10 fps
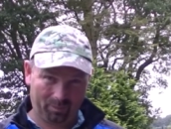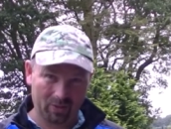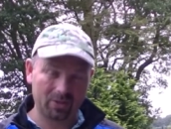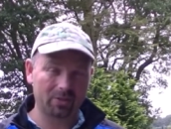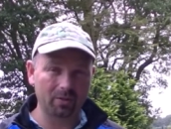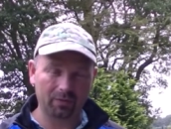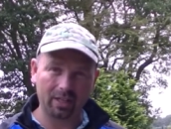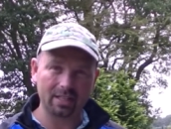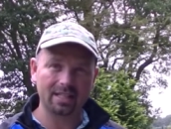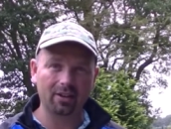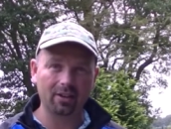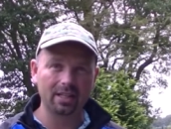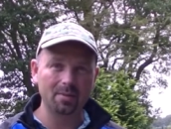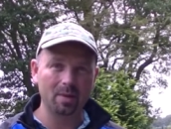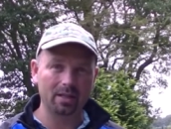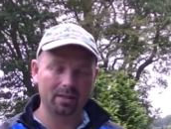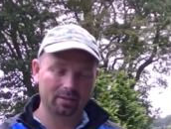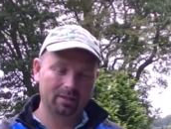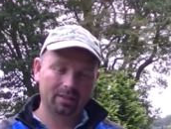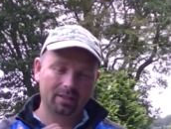the stuff that I sell on eBay
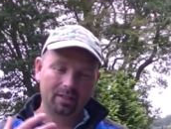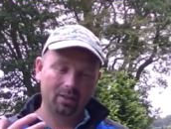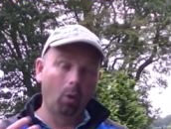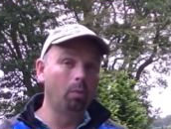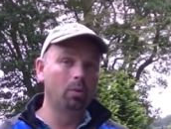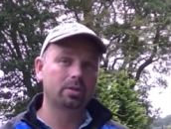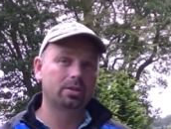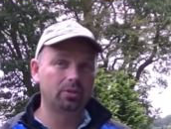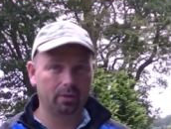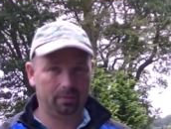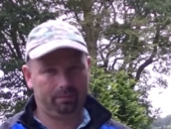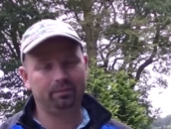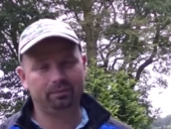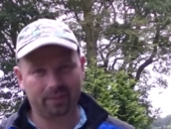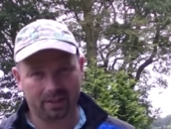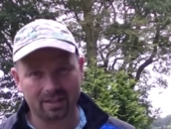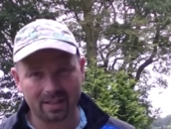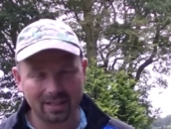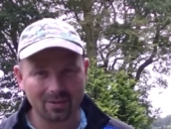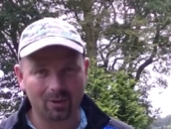almost, the
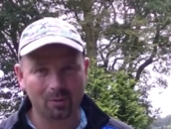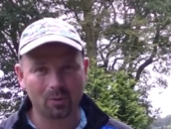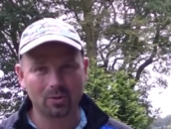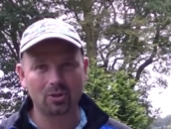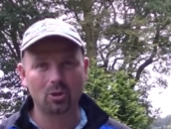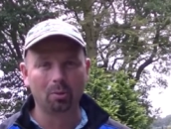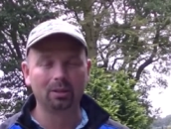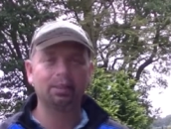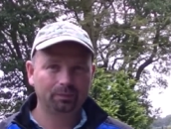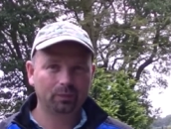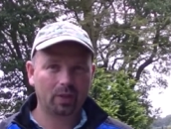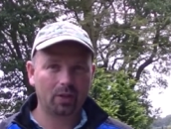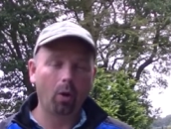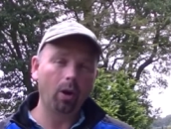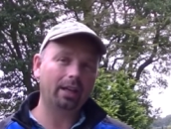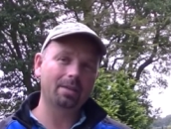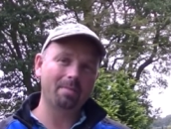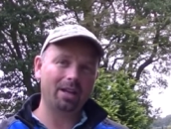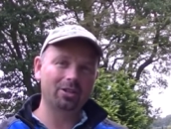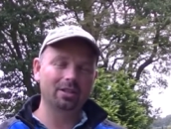sales almost doubled. It, all I can
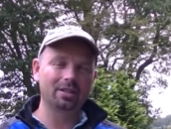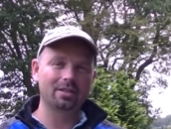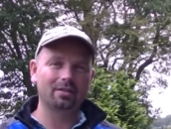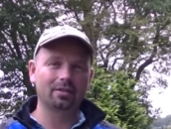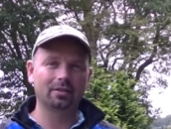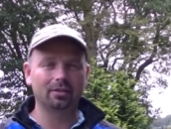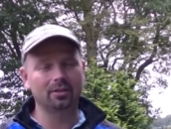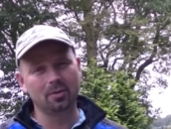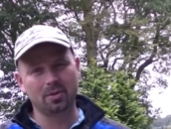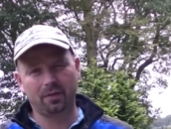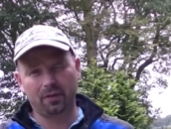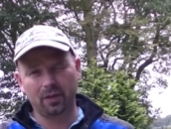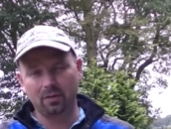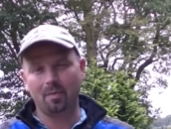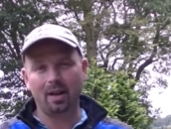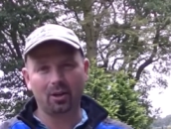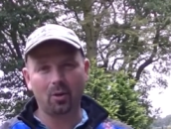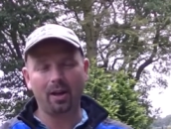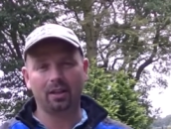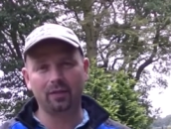imagine is that there was a few of my
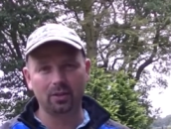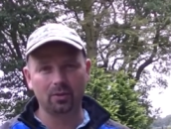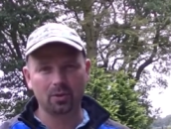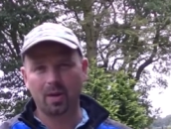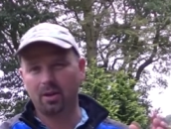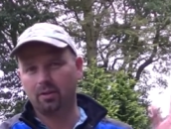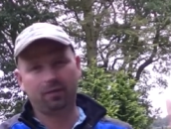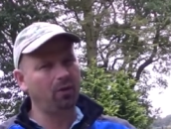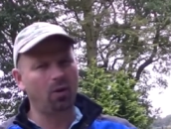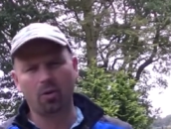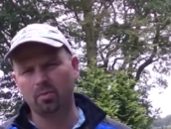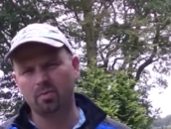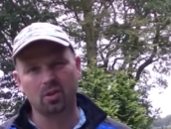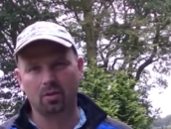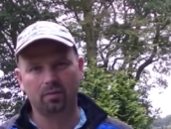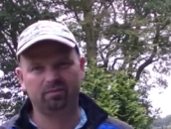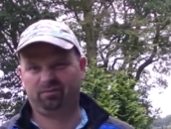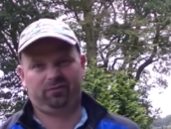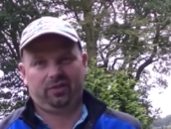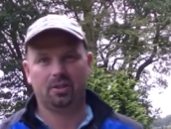aquatic videos went onto forums or
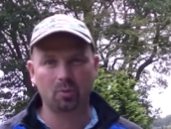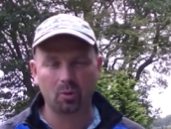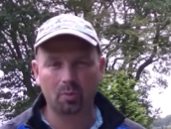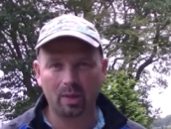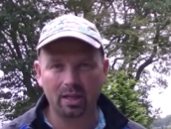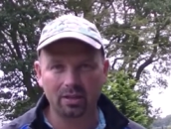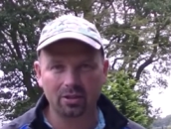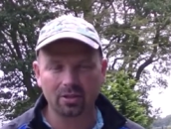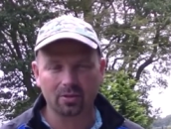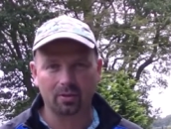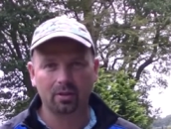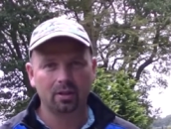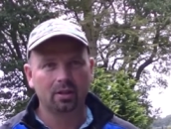Facebook pages or